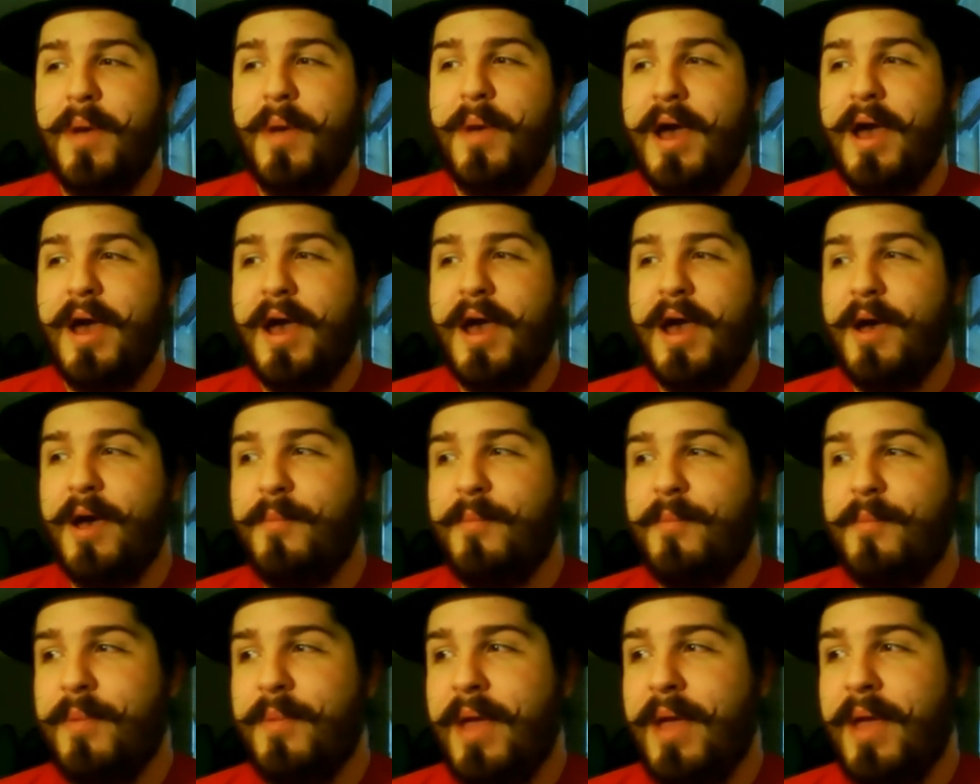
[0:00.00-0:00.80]

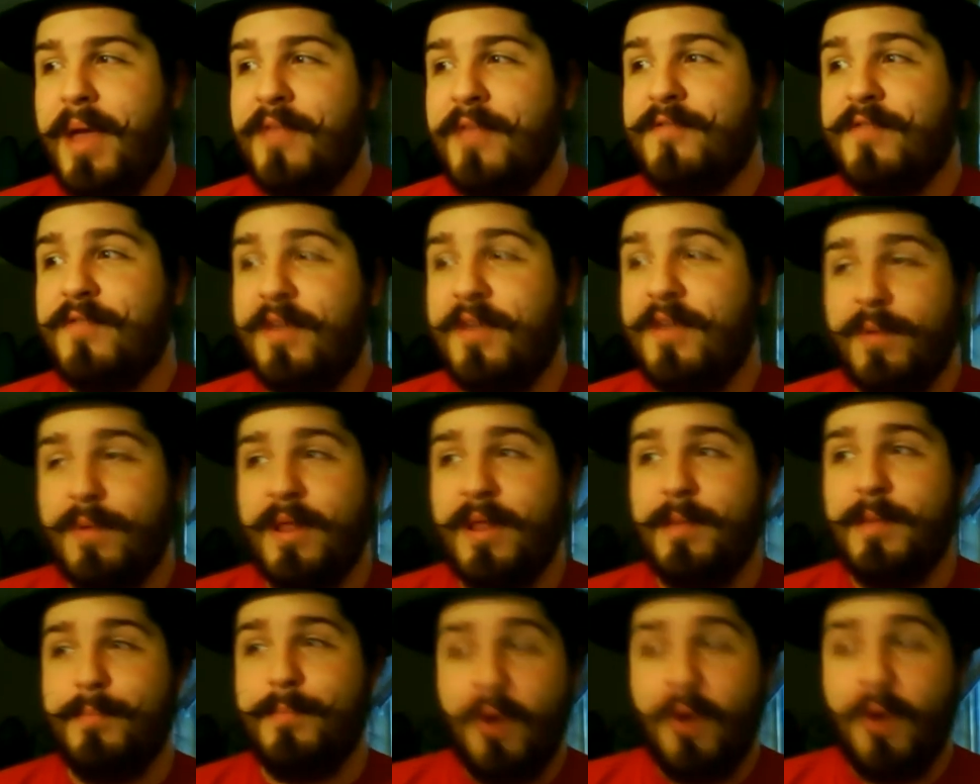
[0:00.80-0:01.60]
And so they
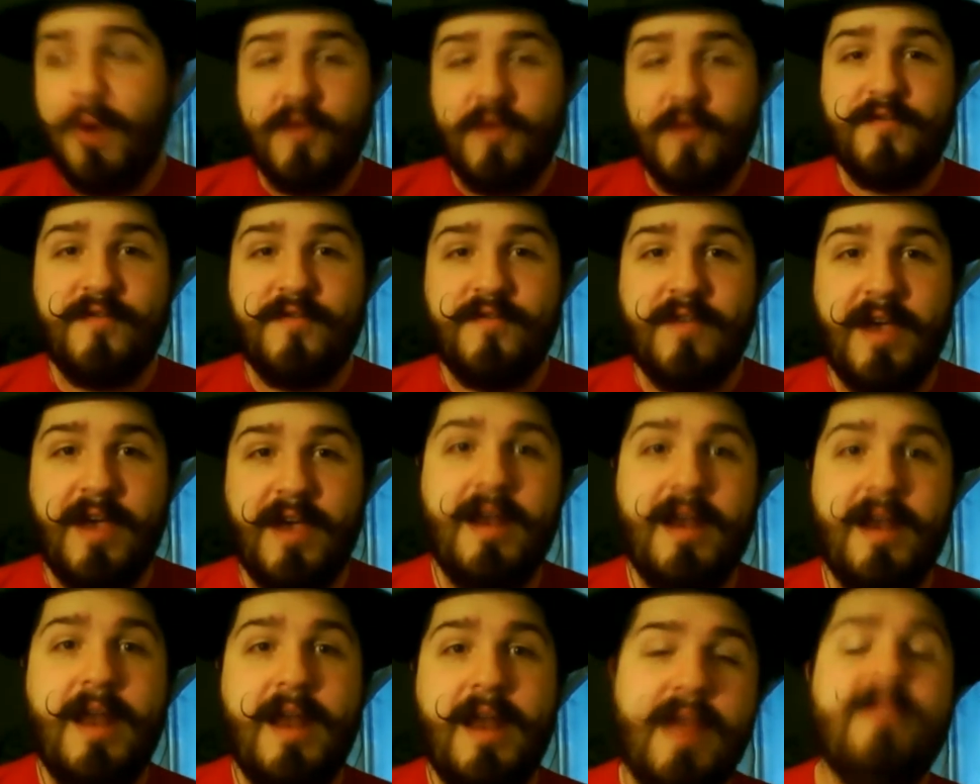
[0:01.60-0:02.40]
really pushed,
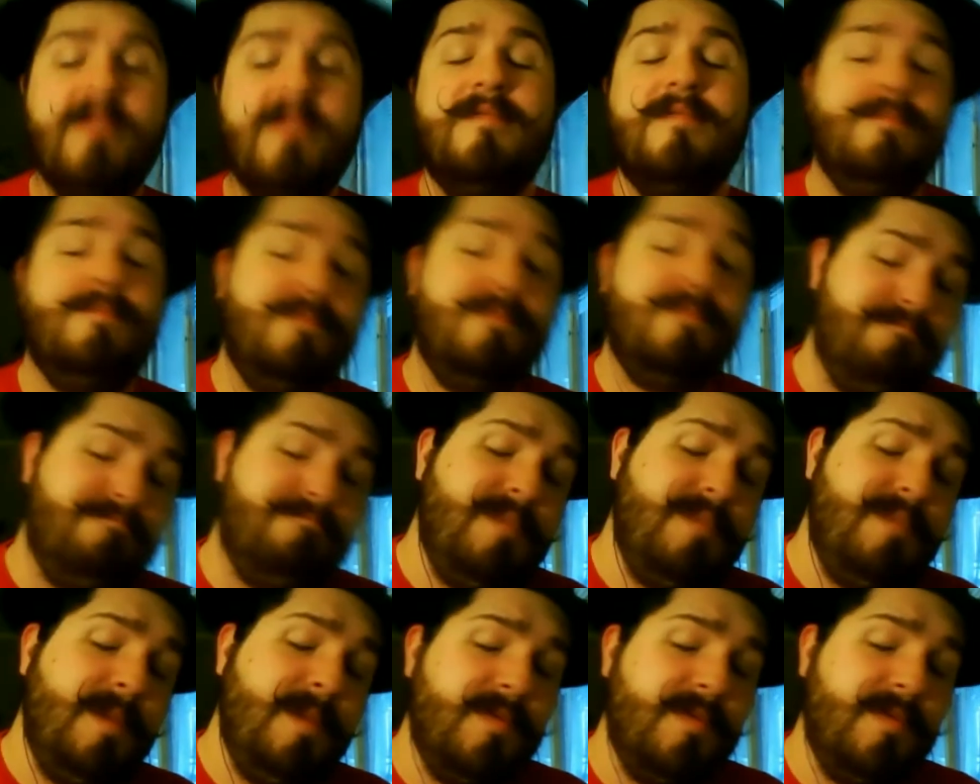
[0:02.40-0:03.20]
and
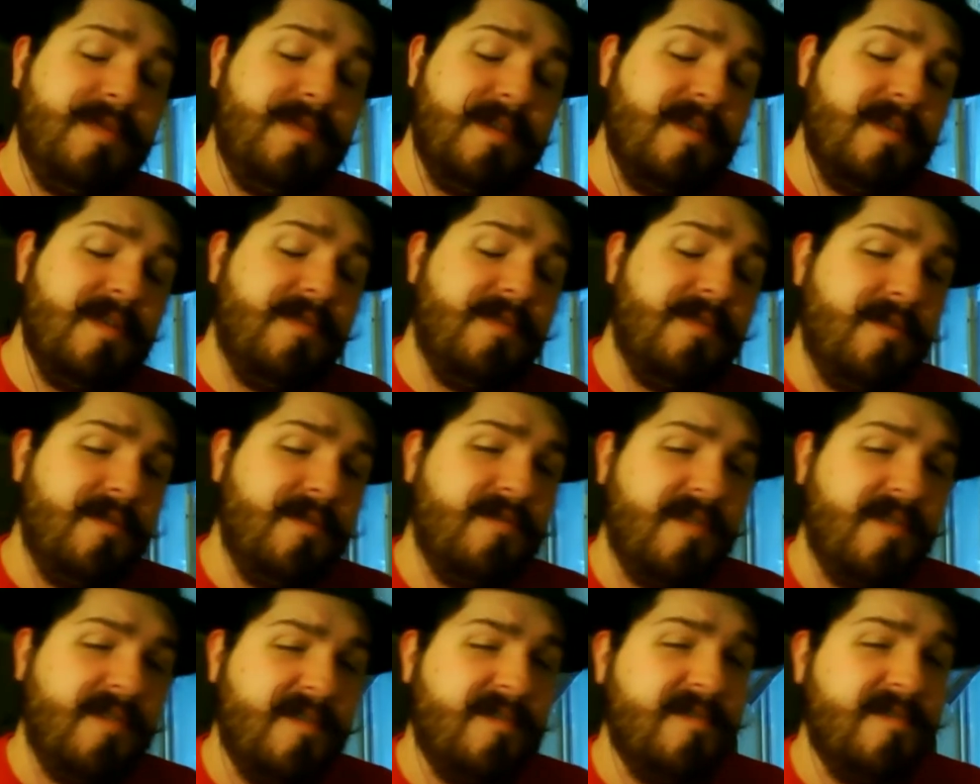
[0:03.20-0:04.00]
people think the
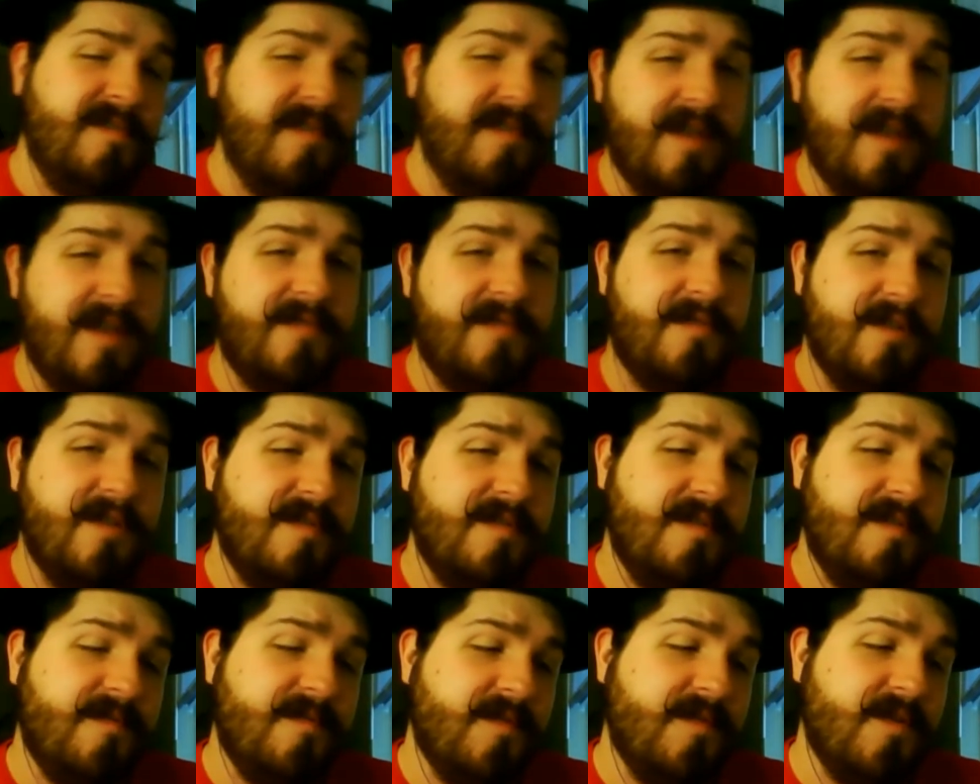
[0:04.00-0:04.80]
3rd season's not as good
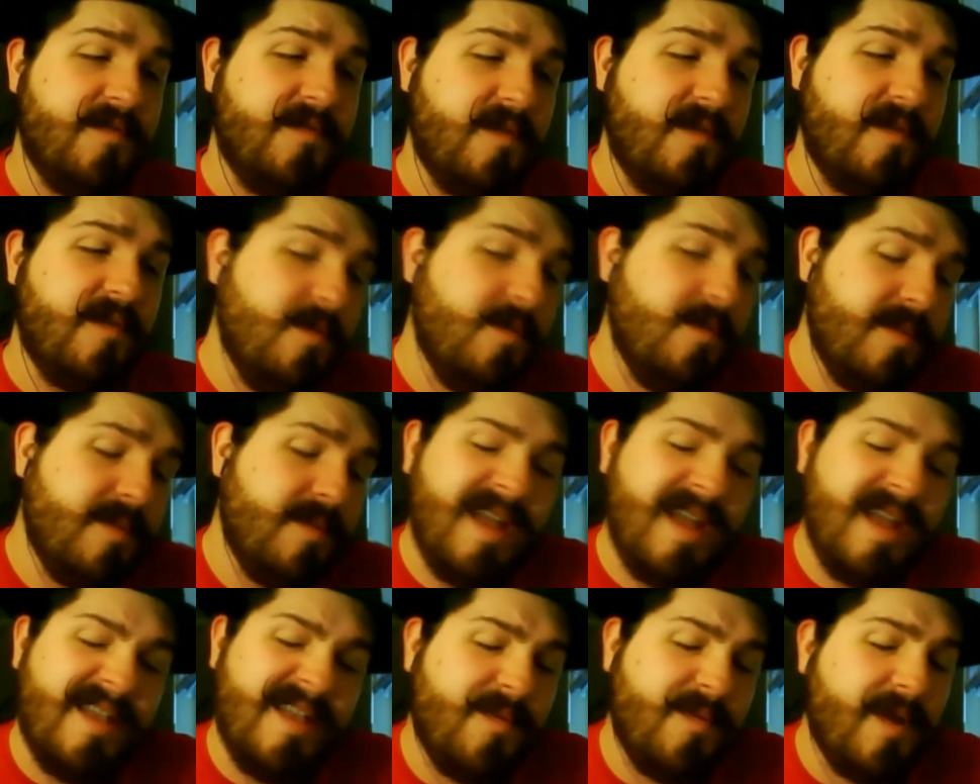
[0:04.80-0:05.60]
as the first 2, but
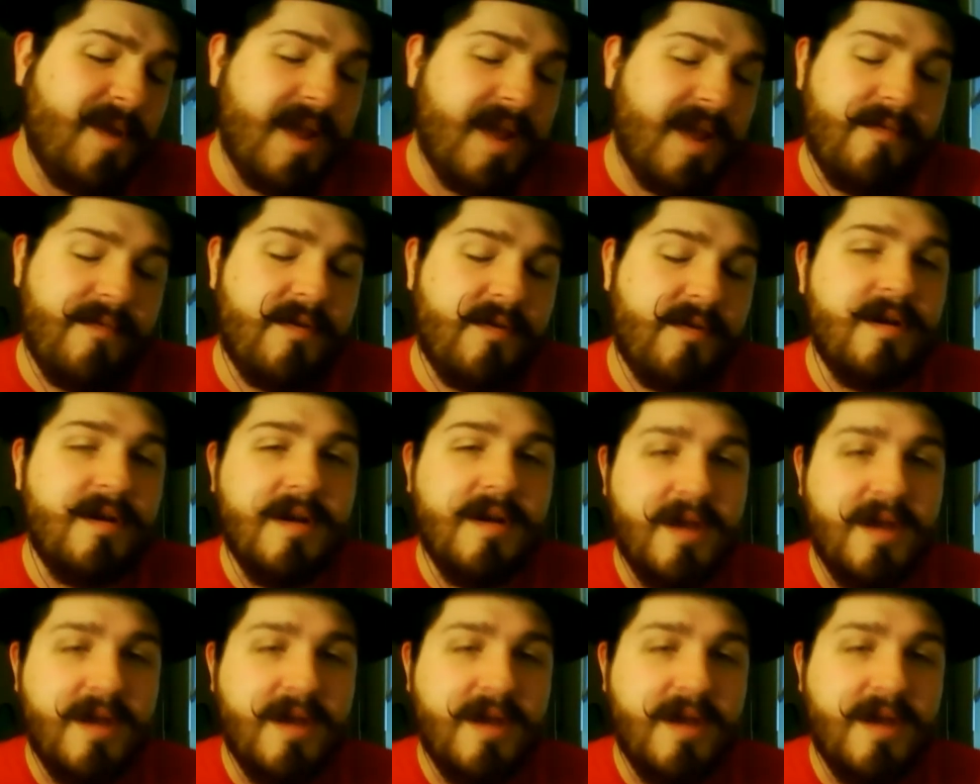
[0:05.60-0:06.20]
that's whatever.